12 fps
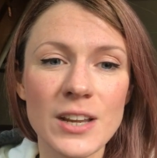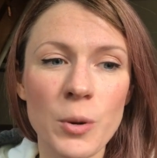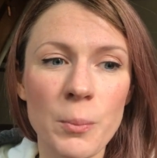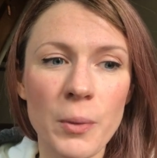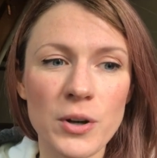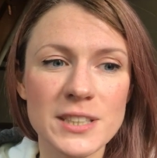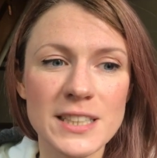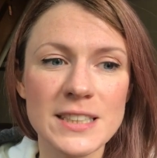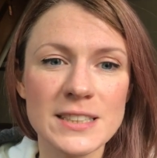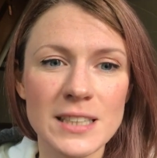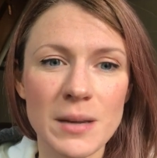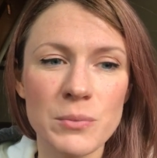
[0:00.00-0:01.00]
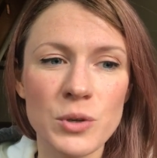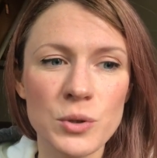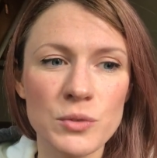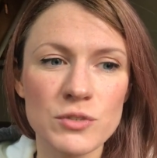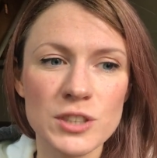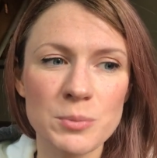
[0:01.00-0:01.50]
your body's
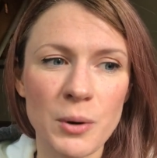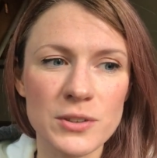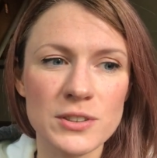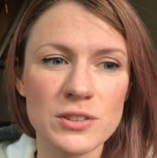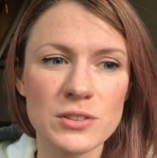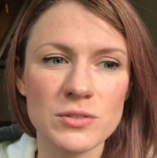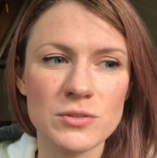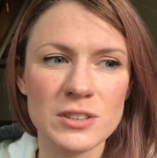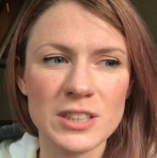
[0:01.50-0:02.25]
immune response